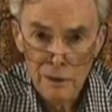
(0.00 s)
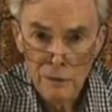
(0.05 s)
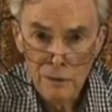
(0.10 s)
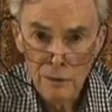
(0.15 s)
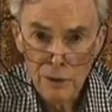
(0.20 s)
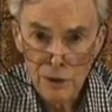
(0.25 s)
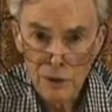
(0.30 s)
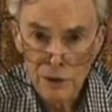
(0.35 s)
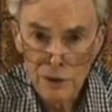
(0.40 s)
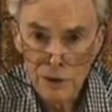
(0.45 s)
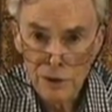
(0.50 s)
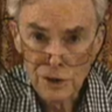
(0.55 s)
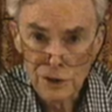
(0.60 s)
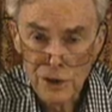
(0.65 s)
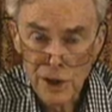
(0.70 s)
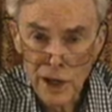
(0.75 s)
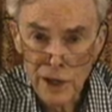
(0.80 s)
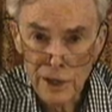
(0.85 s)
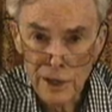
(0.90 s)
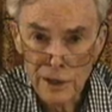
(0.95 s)
which
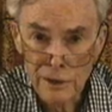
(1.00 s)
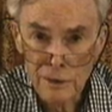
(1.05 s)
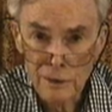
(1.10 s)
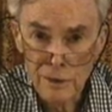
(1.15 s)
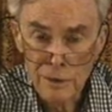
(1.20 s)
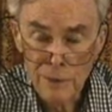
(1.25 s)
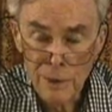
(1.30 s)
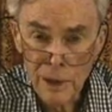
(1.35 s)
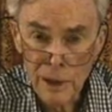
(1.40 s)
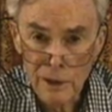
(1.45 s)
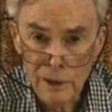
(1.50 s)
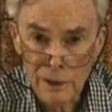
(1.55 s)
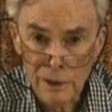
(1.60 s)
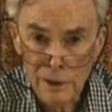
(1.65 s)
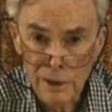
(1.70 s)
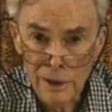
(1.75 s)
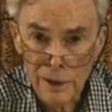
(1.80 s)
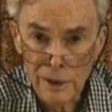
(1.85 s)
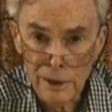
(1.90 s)
decided, apparently,